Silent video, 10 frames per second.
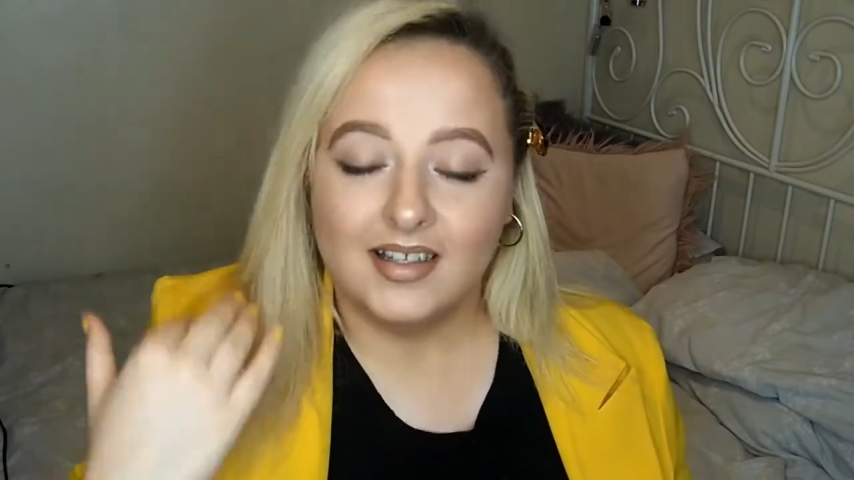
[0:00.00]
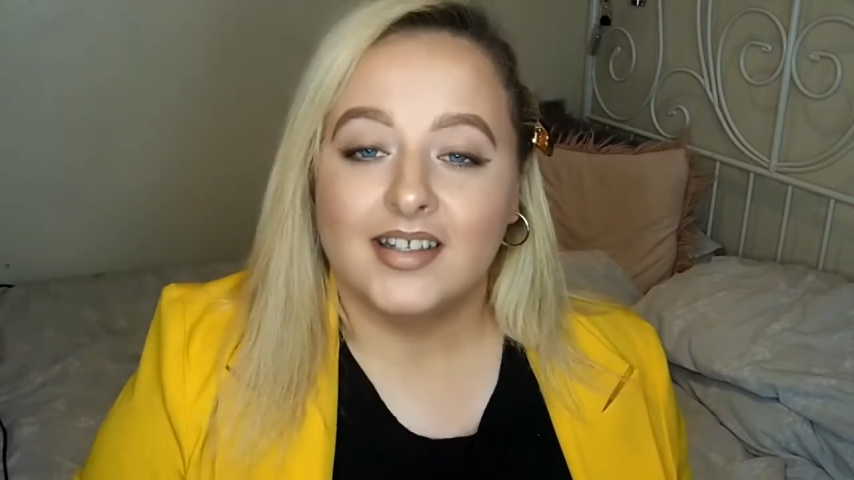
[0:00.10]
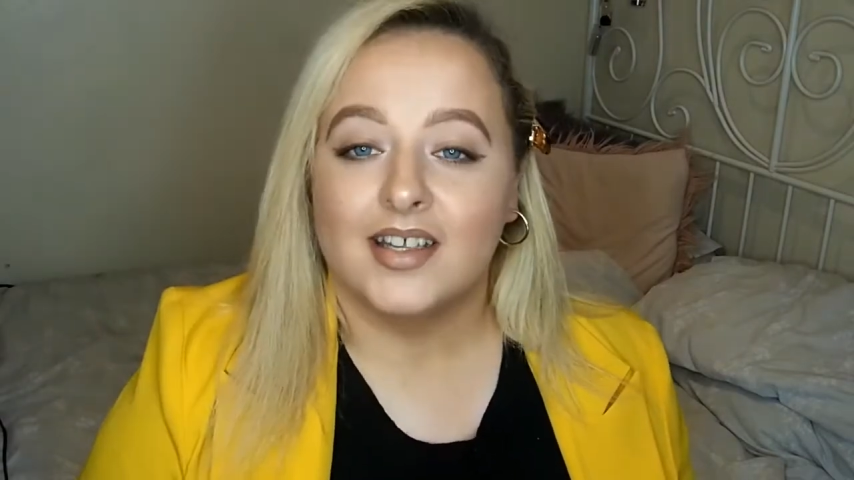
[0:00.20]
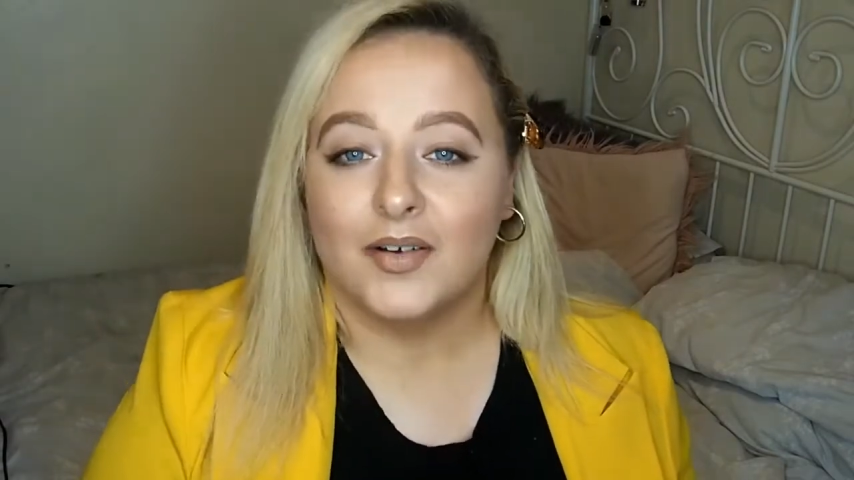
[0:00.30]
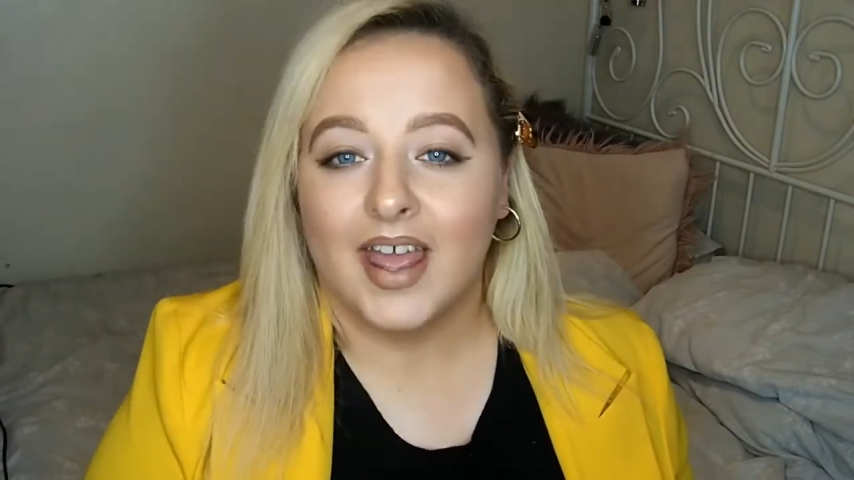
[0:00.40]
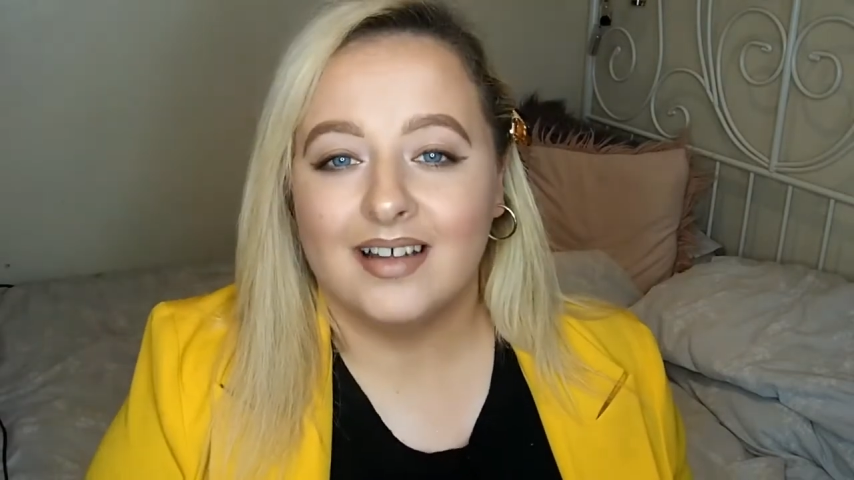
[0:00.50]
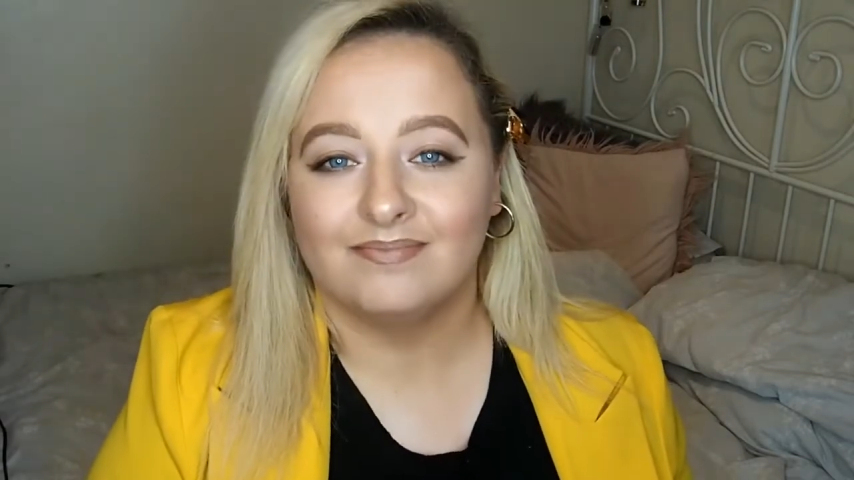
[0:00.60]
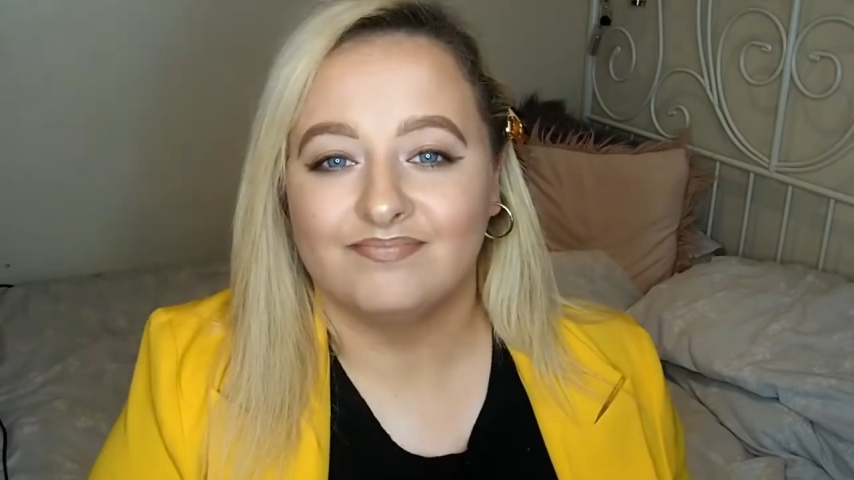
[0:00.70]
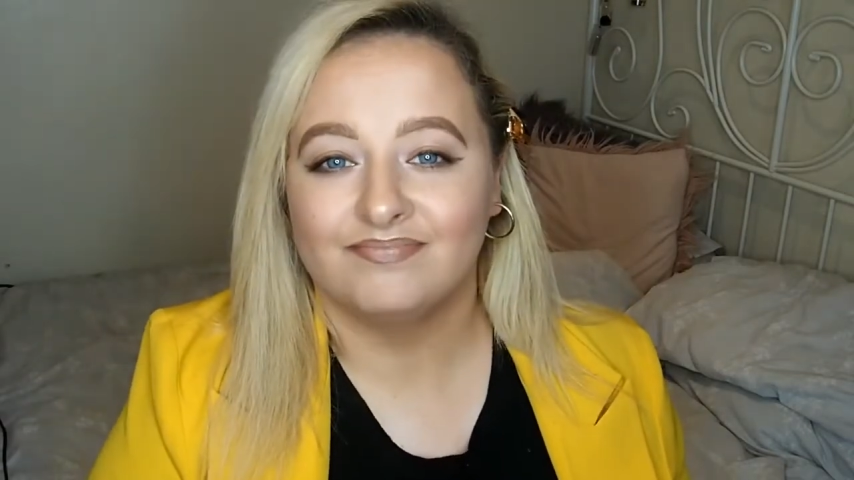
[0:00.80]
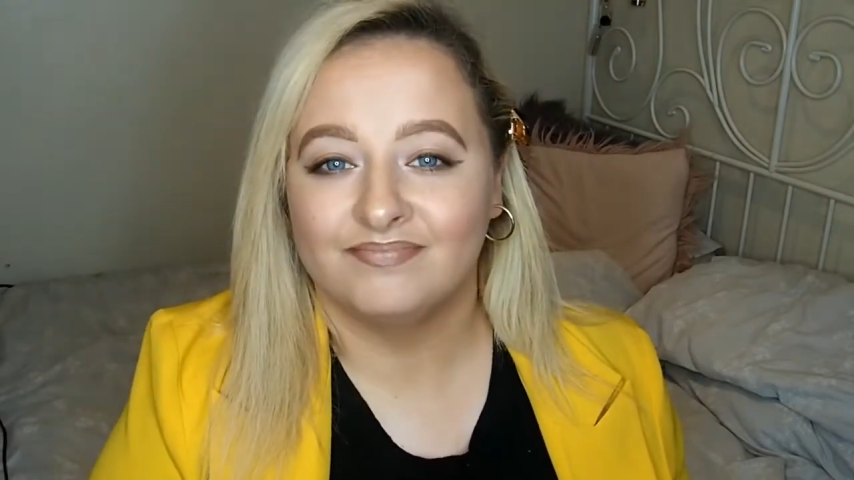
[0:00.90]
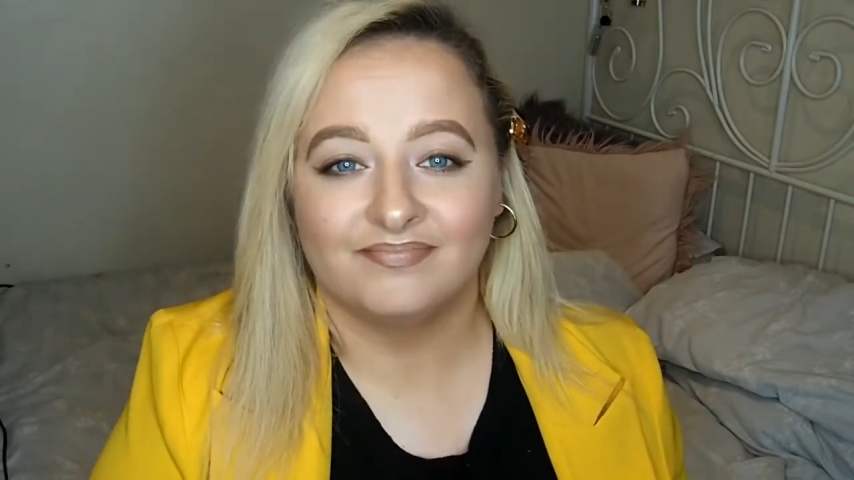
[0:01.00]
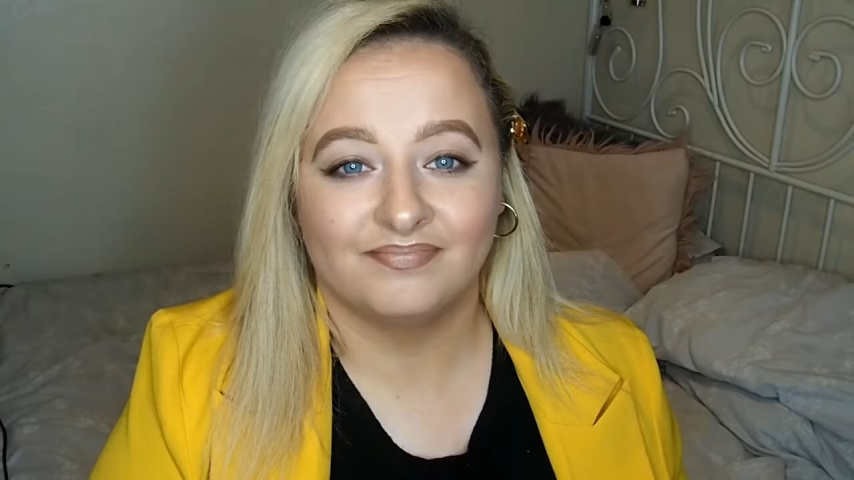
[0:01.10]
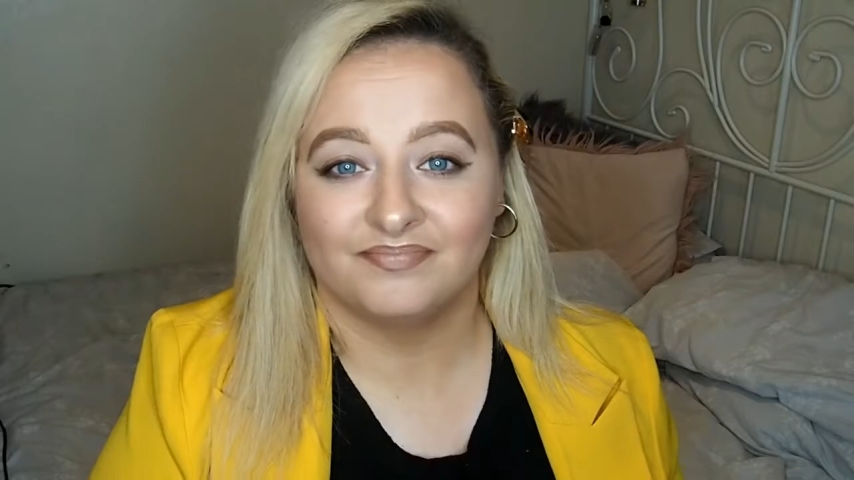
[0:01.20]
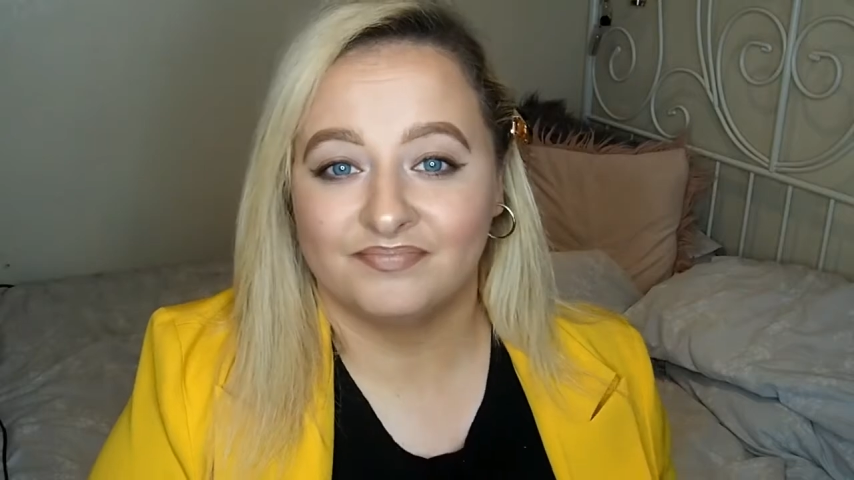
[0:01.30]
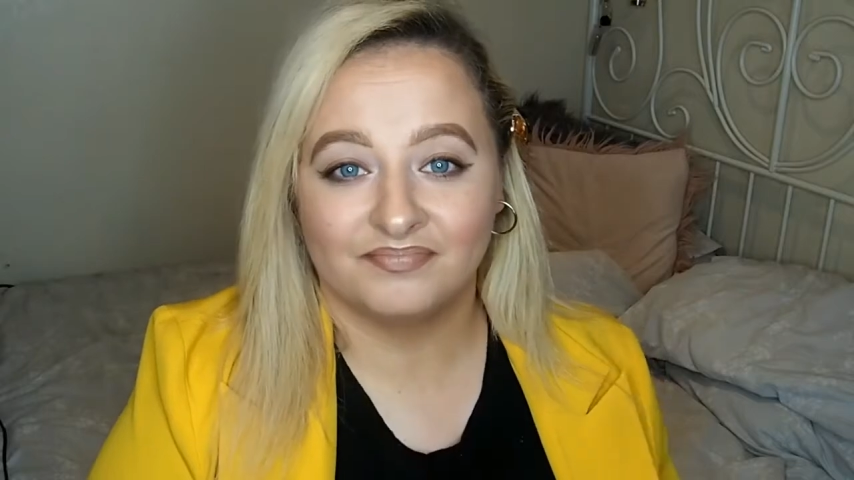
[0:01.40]
So yeah,
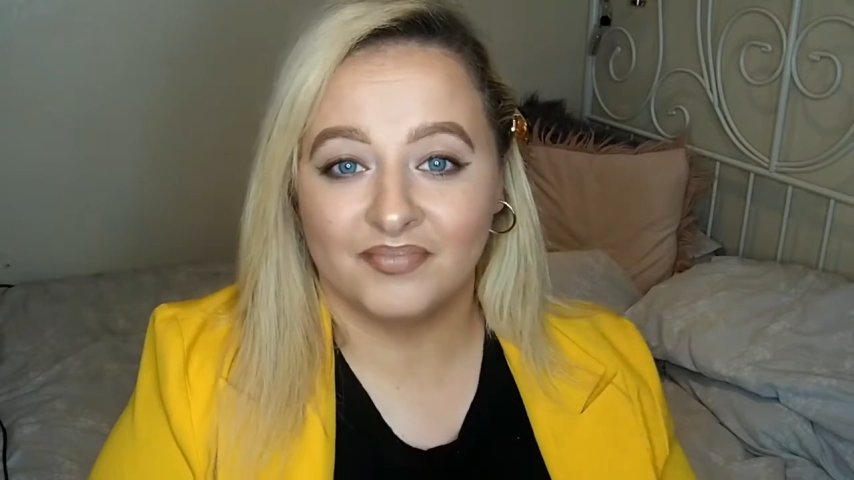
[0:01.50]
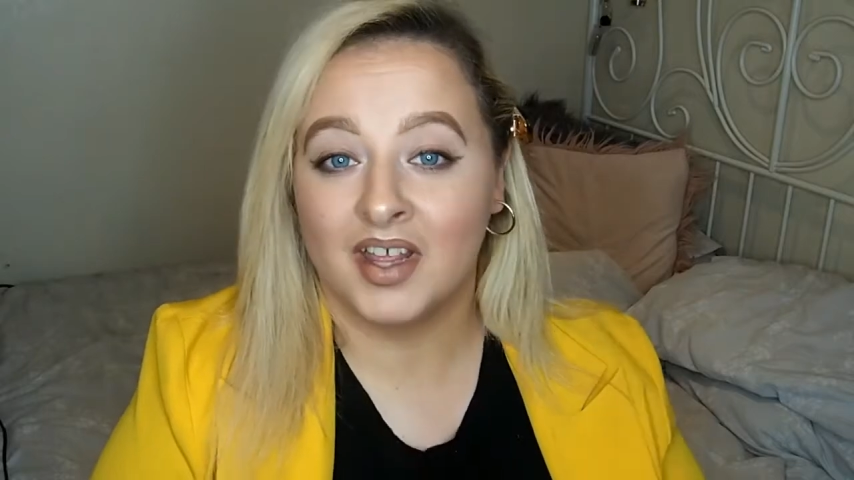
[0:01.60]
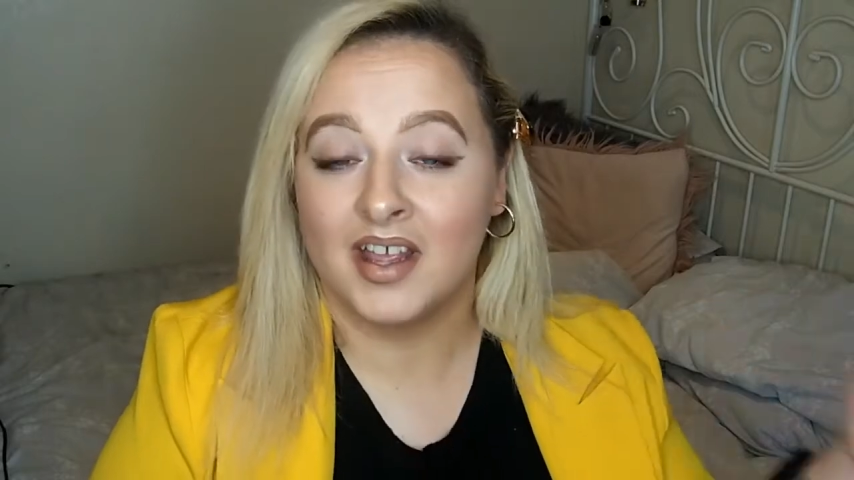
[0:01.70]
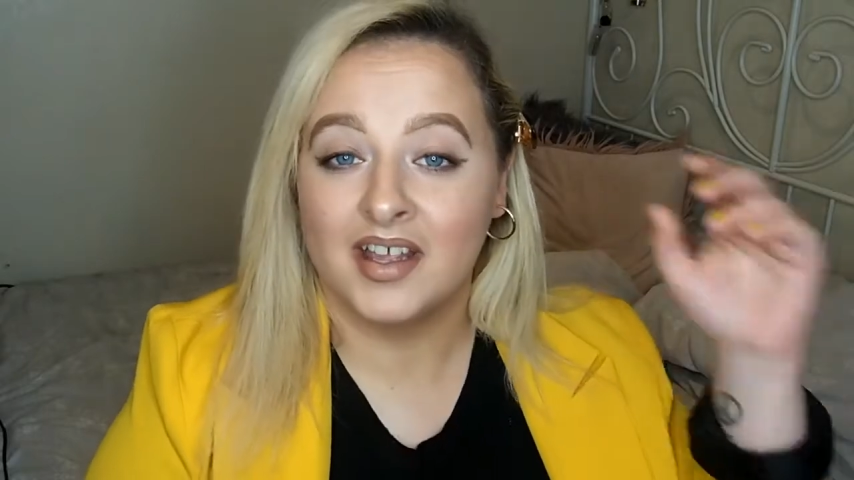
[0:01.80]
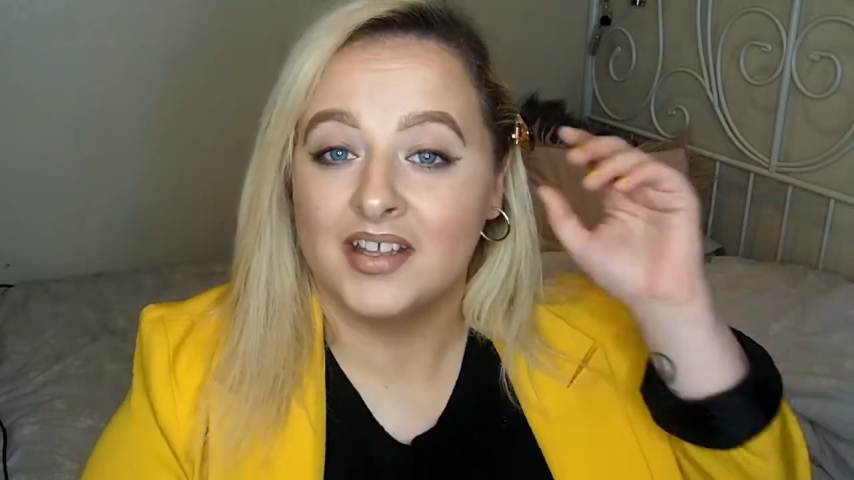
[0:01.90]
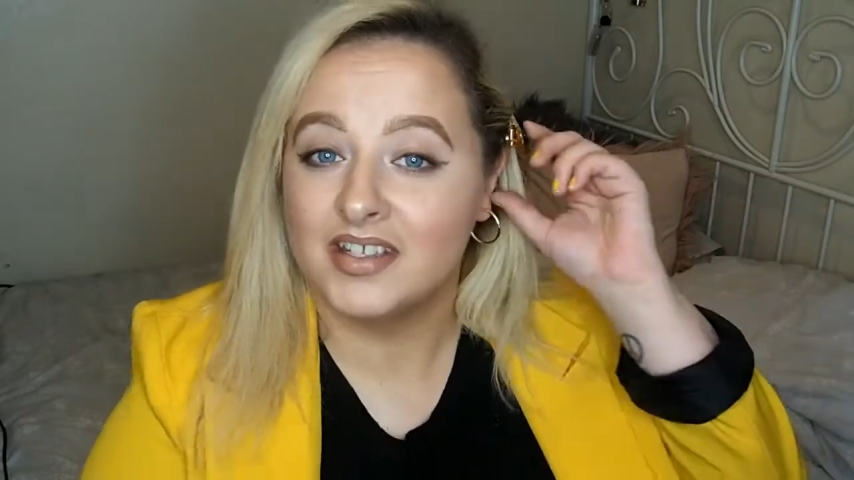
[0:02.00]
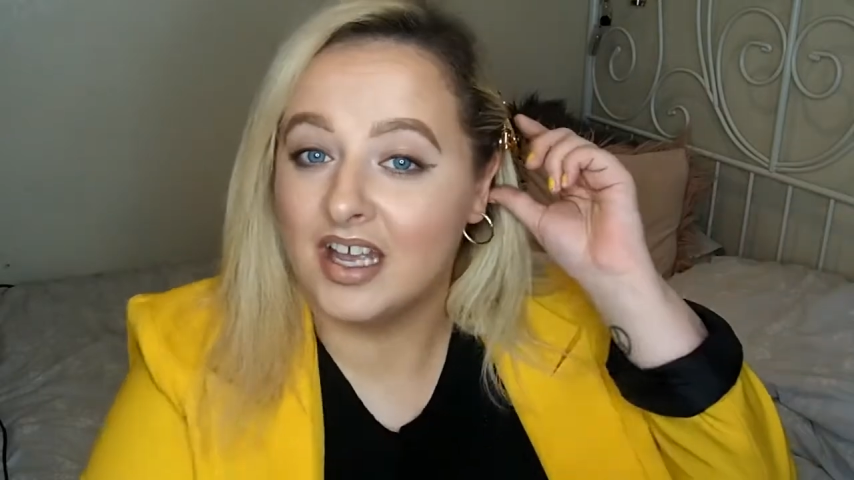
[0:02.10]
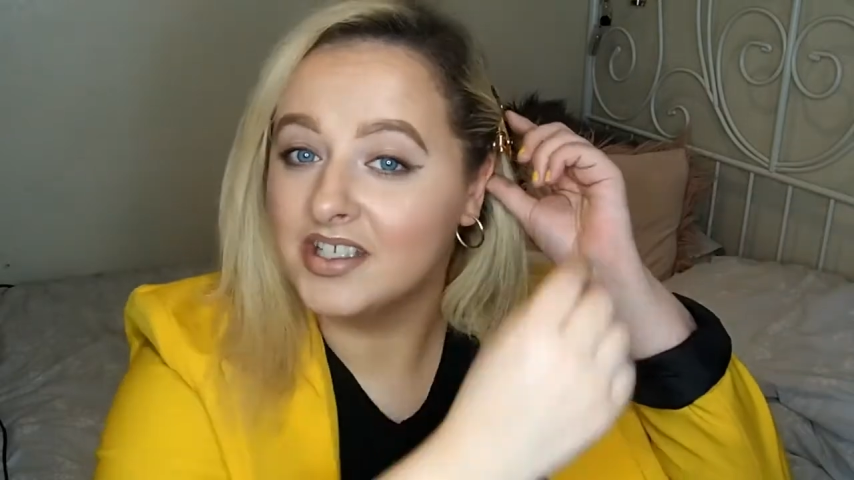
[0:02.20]
so